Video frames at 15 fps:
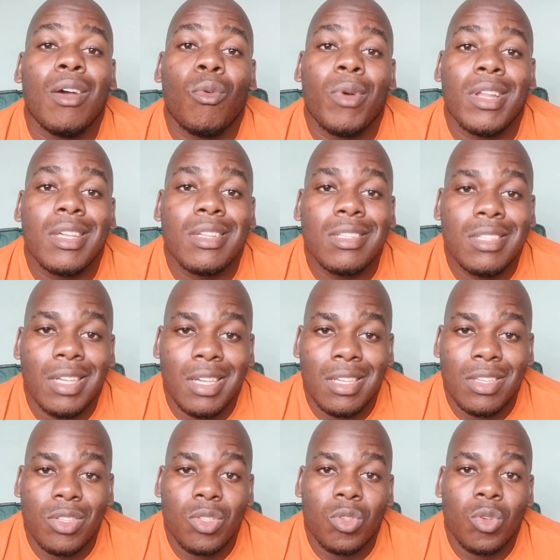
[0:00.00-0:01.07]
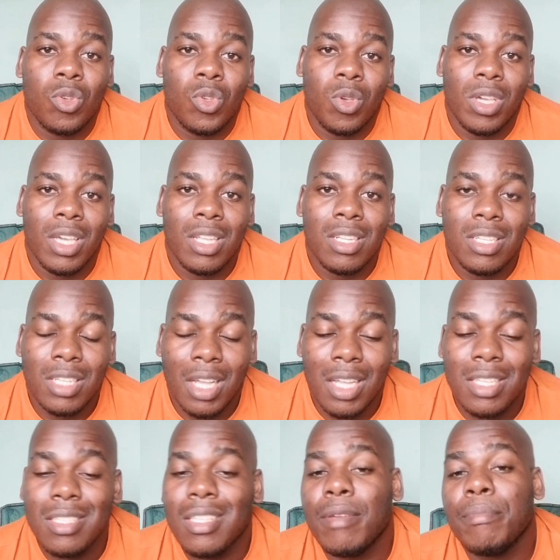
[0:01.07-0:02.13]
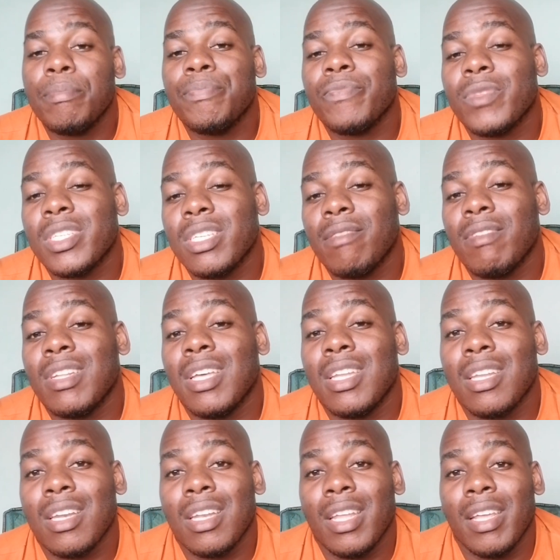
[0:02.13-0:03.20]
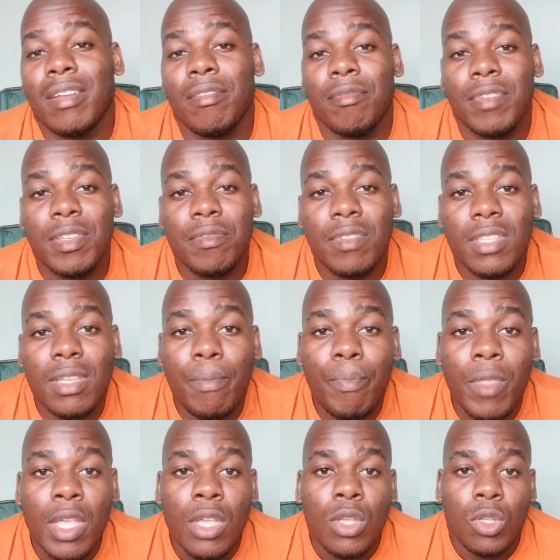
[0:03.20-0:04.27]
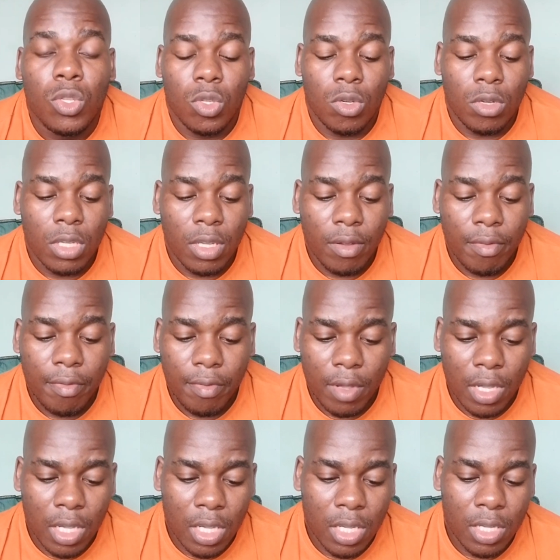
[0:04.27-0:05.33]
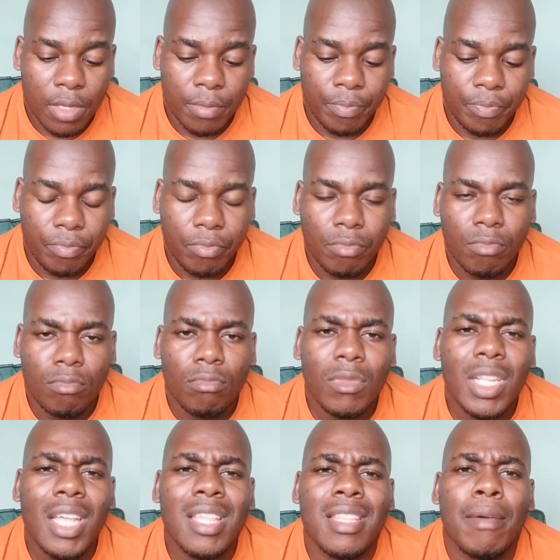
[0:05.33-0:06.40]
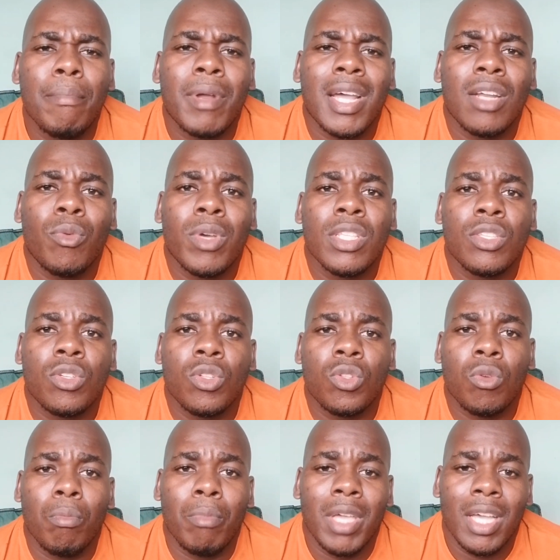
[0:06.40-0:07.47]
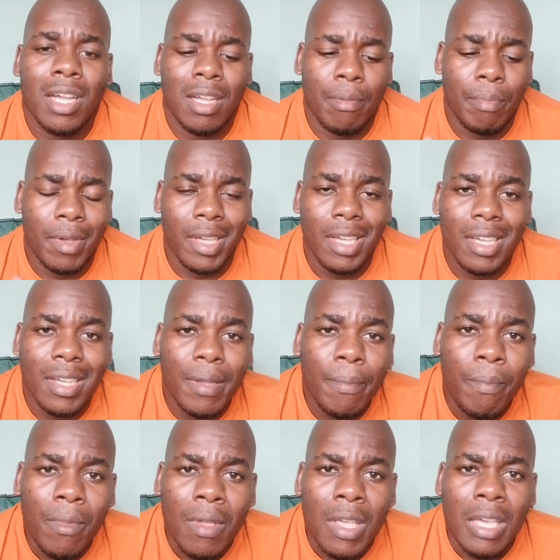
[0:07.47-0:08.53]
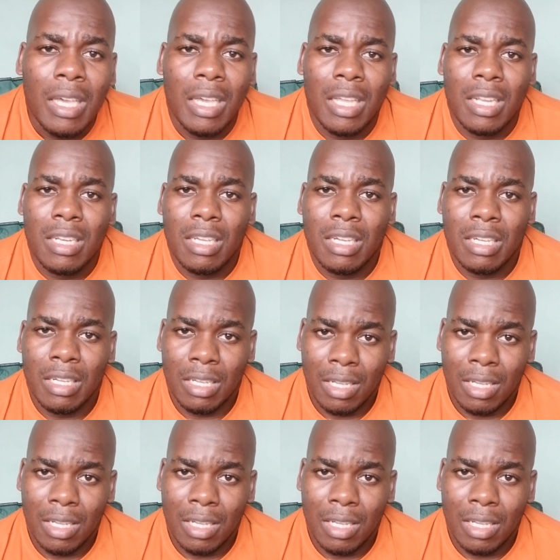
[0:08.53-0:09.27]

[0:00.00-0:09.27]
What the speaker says: a wedding day, so you can charge them 750. So if the bride wants you to make up hair and